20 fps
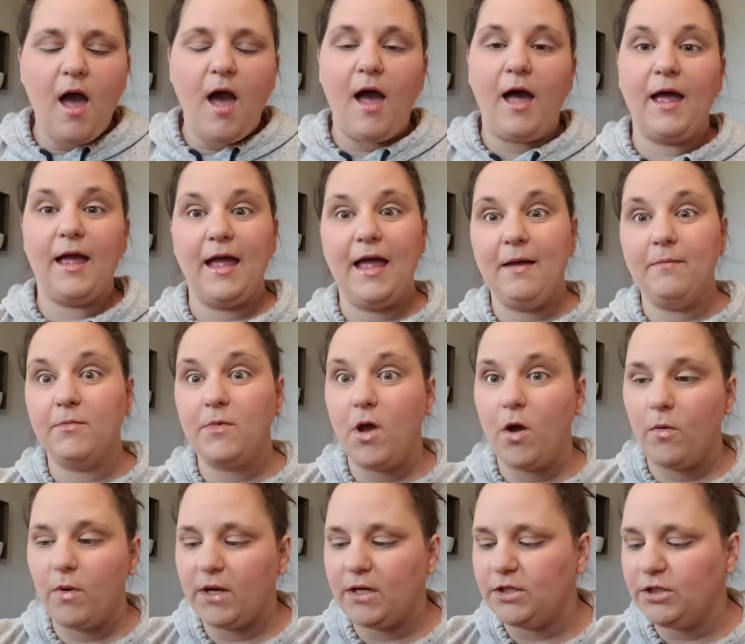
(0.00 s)
I am
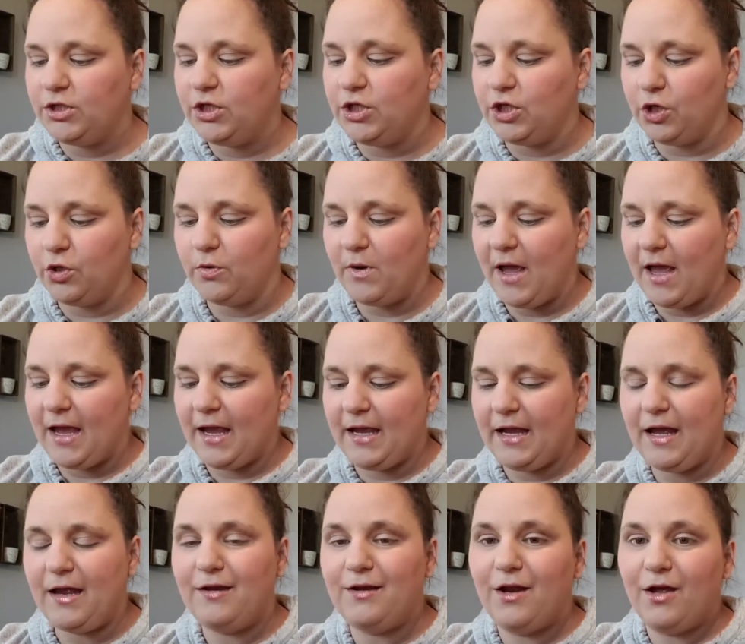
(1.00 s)
going to do
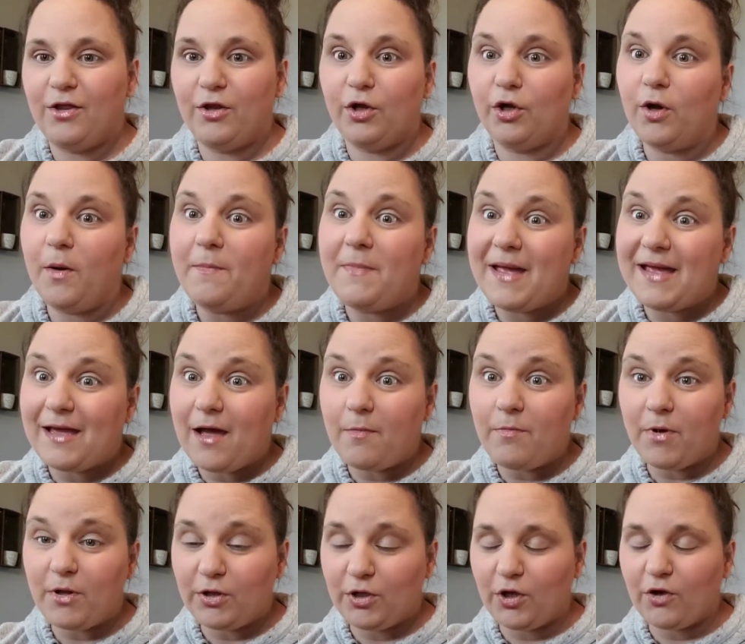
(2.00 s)
another
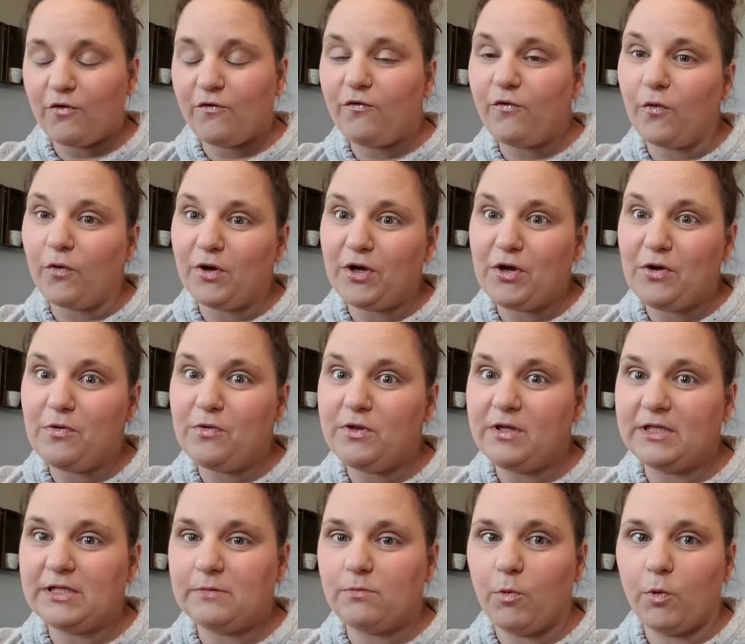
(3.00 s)
makeup look for you
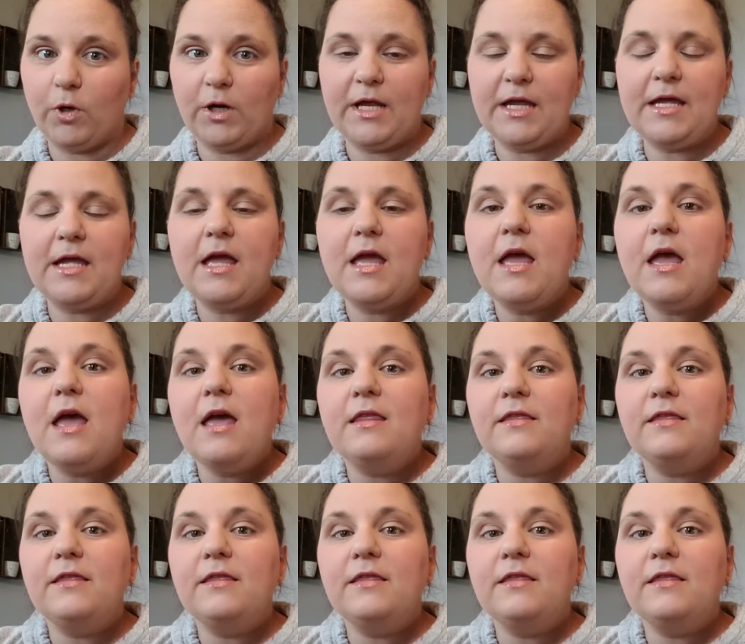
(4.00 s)
this morning.